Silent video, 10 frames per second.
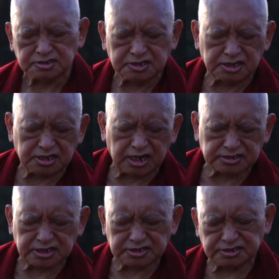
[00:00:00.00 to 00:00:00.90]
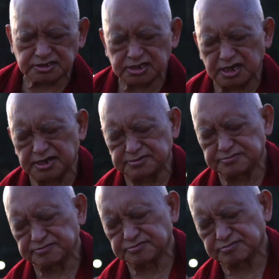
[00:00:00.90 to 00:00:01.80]
the others,
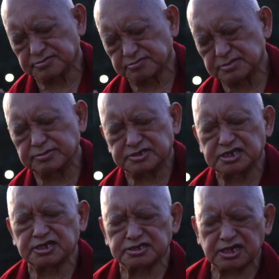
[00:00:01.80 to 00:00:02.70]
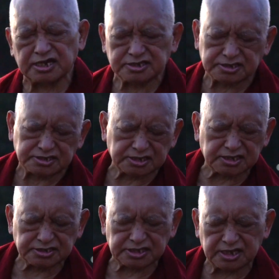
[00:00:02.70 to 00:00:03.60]
um, maybe cherish others. I
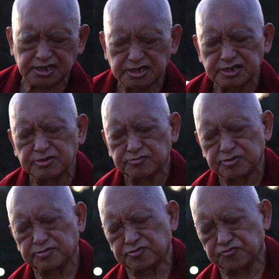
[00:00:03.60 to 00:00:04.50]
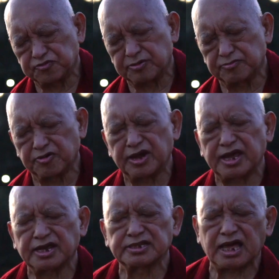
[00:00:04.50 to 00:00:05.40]
think the, from, from where
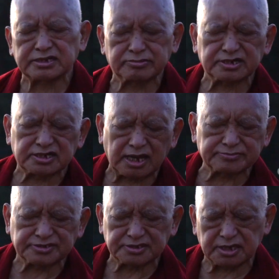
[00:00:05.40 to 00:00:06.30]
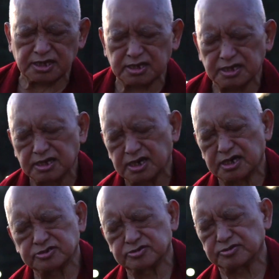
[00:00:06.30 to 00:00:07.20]
enlightenment comes, uh,
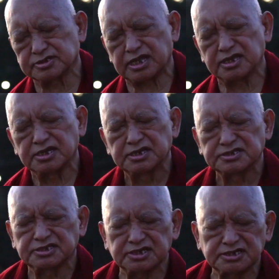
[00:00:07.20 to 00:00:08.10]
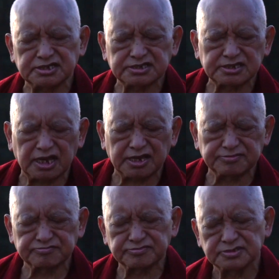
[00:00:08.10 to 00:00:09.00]
I don't know what the sentence
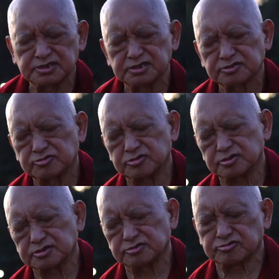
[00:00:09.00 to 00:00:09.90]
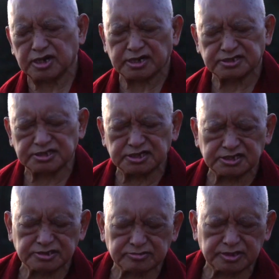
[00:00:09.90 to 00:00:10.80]
um, the correct
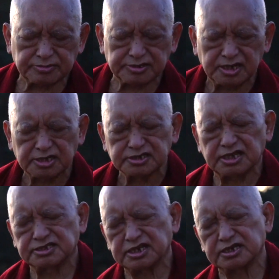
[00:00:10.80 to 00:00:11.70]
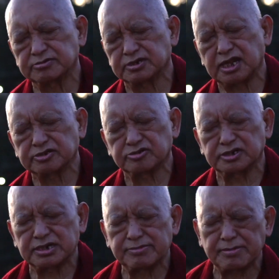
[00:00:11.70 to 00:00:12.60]
sentence, the second one I
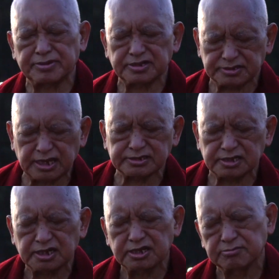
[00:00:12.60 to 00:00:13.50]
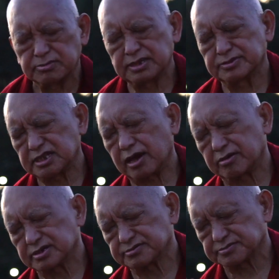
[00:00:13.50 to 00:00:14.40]
don't remember. That maybe that
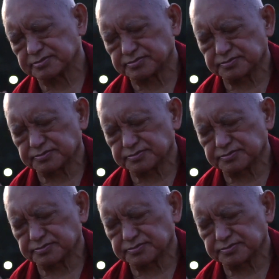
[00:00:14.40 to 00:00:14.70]
one.